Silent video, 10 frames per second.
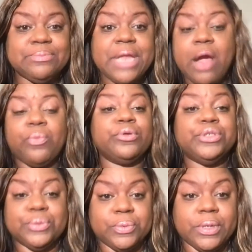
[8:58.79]
Not real
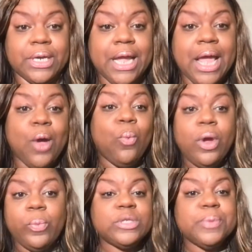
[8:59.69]
sure
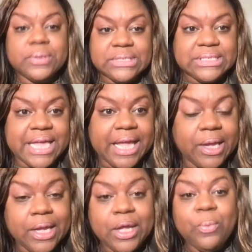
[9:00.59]
what we're supposed to
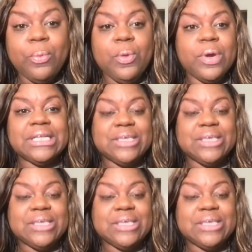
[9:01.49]
say when we want to